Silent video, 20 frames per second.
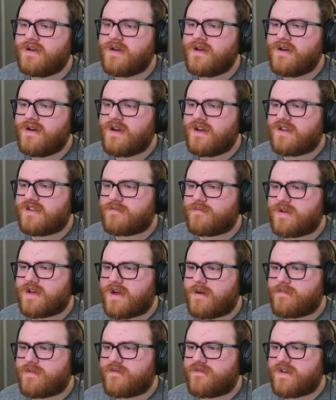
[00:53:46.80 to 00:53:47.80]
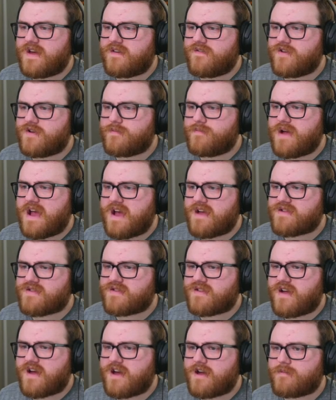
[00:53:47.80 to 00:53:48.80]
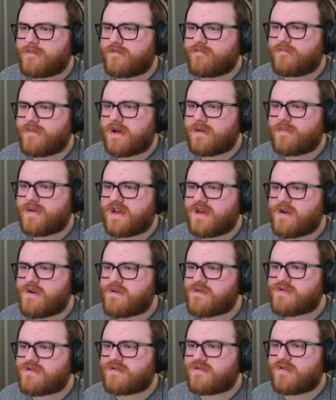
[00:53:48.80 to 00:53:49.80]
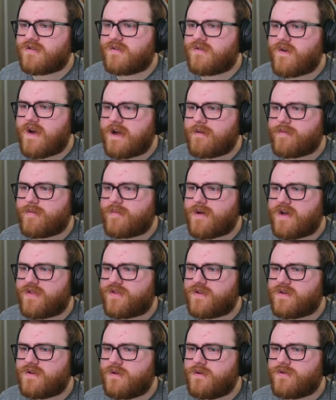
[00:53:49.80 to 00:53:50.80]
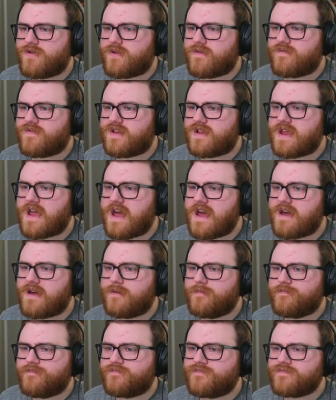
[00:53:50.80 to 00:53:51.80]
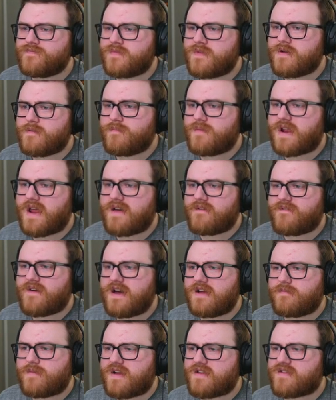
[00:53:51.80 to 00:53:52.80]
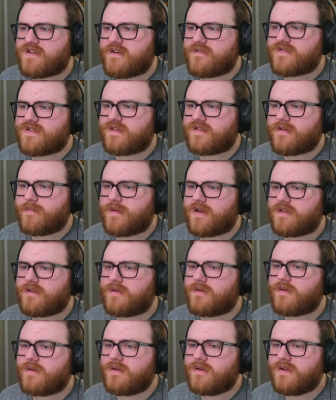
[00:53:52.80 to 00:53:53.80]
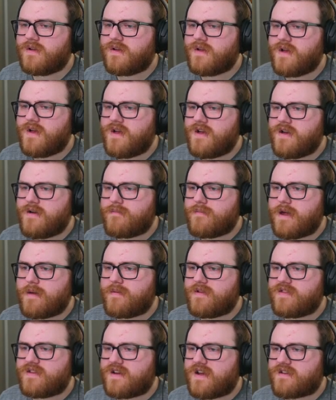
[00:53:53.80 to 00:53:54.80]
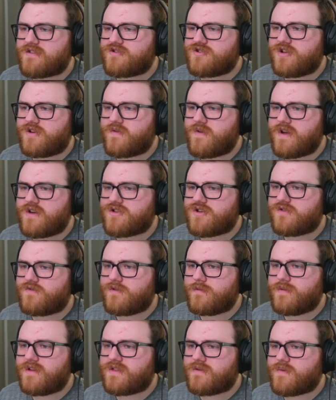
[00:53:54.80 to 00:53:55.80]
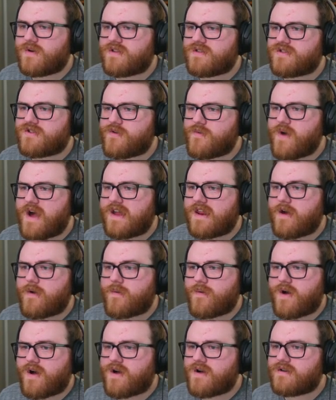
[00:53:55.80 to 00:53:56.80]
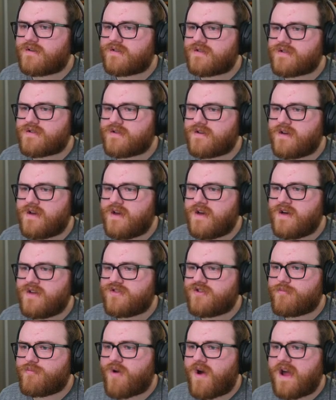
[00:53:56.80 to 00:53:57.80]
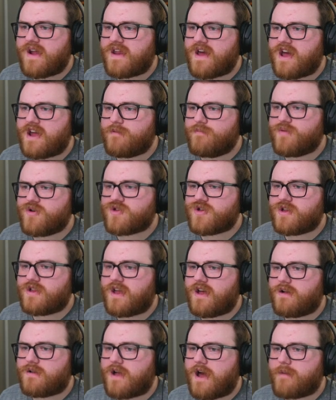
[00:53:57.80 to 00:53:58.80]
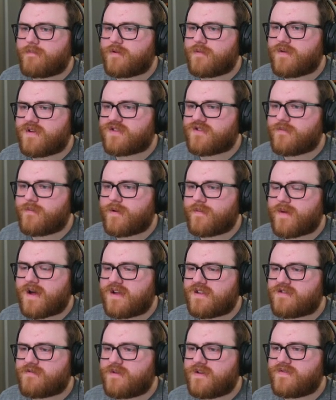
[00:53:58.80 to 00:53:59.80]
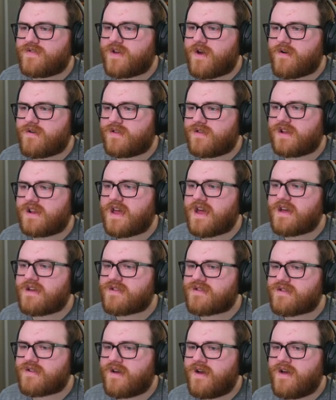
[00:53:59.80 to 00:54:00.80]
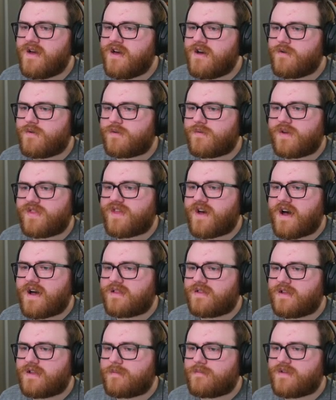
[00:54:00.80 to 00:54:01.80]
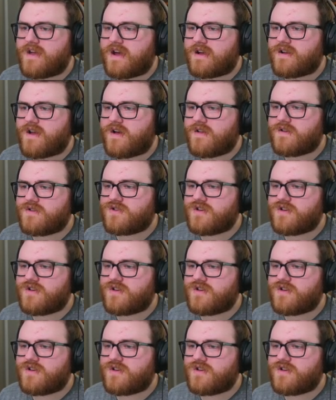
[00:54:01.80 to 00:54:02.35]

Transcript: It has become the favored pastime of my peers to gripe about the youth of today, but I find myself sentimental. Maybe the next generation will be the ones to right our wrongs. Their bright-eyed, bushy-tailed optimism reminds me of the early days, when we thought LIM technology's